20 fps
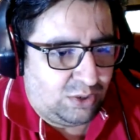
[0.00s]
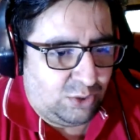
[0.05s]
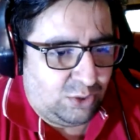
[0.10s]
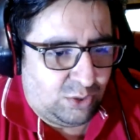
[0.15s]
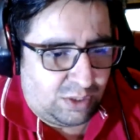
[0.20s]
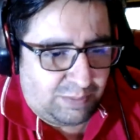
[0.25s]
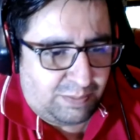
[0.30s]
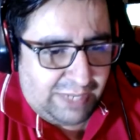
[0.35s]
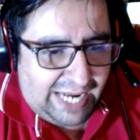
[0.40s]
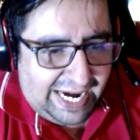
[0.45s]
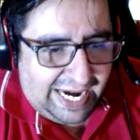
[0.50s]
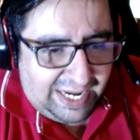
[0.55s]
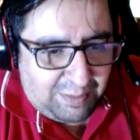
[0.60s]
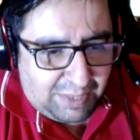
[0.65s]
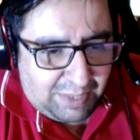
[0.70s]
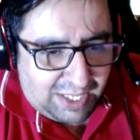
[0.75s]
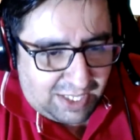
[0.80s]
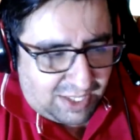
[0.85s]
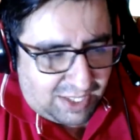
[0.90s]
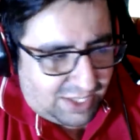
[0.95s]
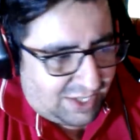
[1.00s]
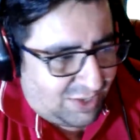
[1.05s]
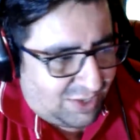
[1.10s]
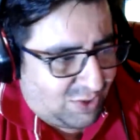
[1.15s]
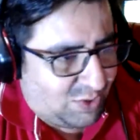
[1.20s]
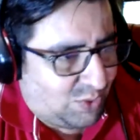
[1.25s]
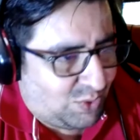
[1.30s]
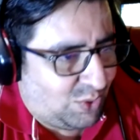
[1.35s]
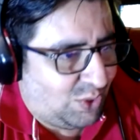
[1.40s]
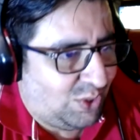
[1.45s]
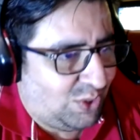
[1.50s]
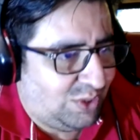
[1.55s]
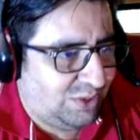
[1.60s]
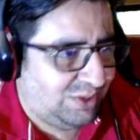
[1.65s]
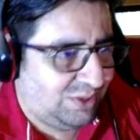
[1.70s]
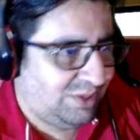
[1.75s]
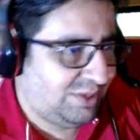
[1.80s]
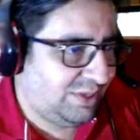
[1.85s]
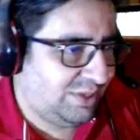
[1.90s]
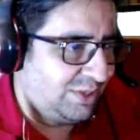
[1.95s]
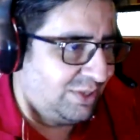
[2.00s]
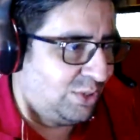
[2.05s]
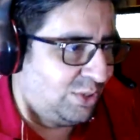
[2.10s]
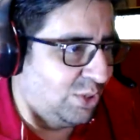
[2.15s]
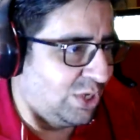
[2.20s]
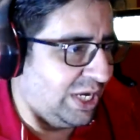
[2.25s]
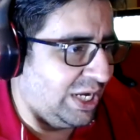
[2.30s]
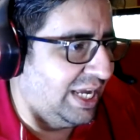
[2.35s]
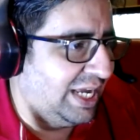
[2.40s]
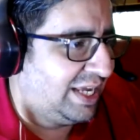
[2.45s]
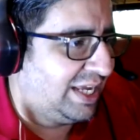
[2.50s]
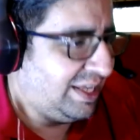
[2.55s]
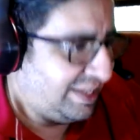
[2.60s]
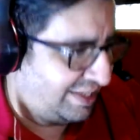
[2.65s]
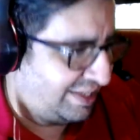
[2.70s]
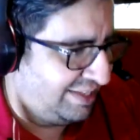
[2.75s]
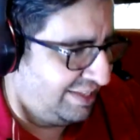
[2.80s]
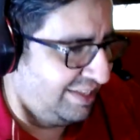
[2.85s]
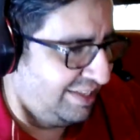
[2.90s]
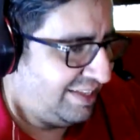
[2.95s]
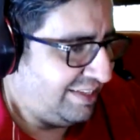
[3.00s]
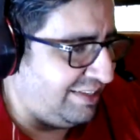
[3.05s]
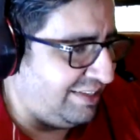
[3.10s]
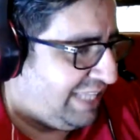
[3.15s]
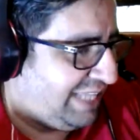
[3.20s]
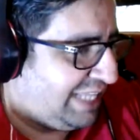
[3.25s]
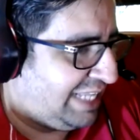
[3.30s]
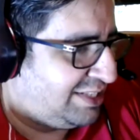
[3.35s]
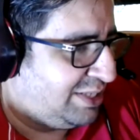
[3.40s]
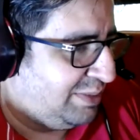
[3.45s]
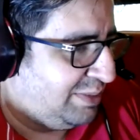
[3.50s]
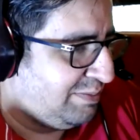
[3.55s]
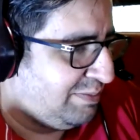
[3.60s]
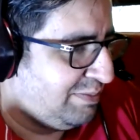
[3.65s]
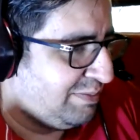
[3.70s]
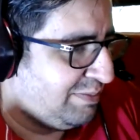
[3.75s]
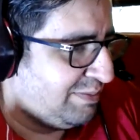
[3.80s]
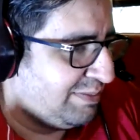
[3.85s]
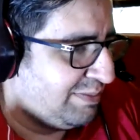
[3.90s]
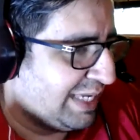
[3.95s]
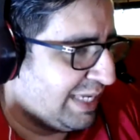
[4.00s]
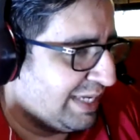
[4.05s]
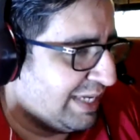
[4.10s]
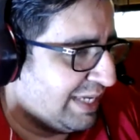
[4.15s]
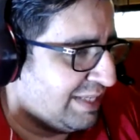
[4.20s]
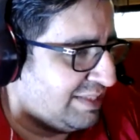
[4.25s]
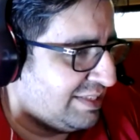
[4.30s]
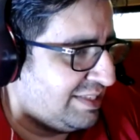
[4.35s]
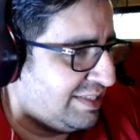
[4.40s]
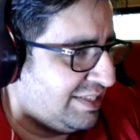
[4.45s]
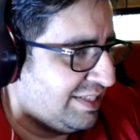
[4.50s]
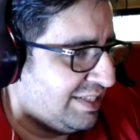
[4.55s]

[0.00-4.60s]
You are behind me. Oh, okay. That's him, I guess.